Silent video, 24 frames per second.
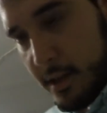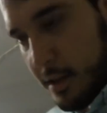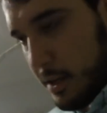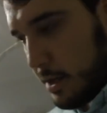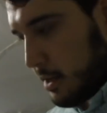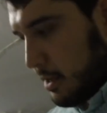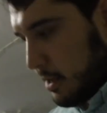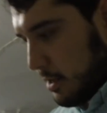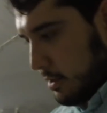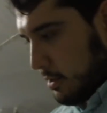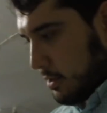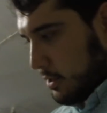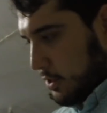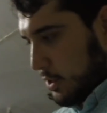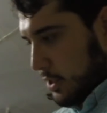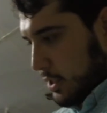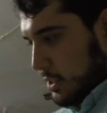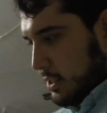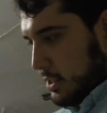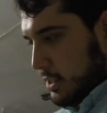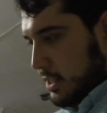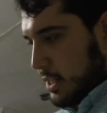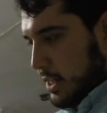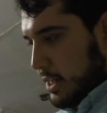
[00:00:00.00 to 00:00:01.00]
And
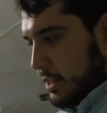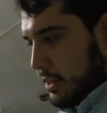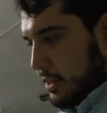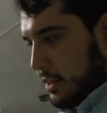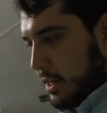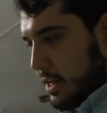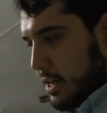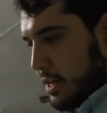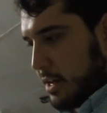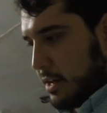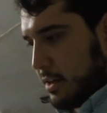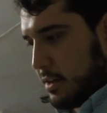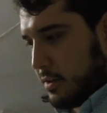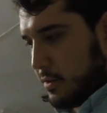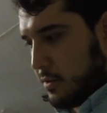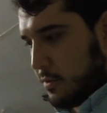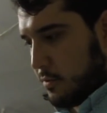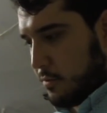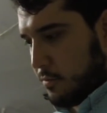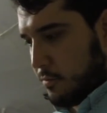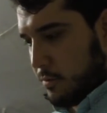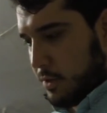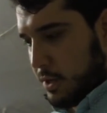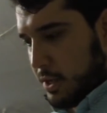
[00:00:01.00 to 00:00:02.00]
just like that,
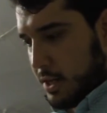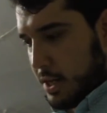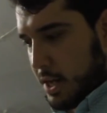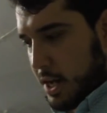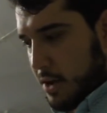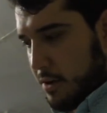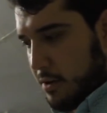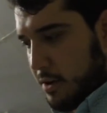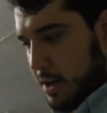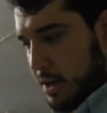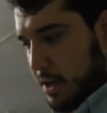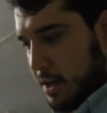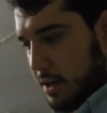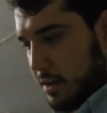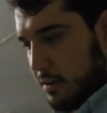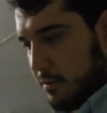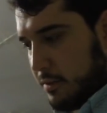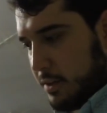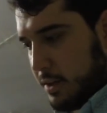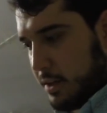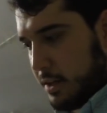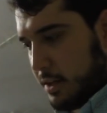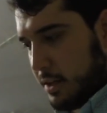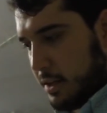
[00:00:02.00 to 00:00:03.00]
we now
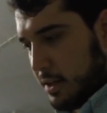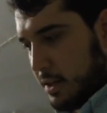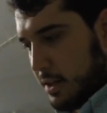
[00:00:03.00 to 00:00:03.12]
have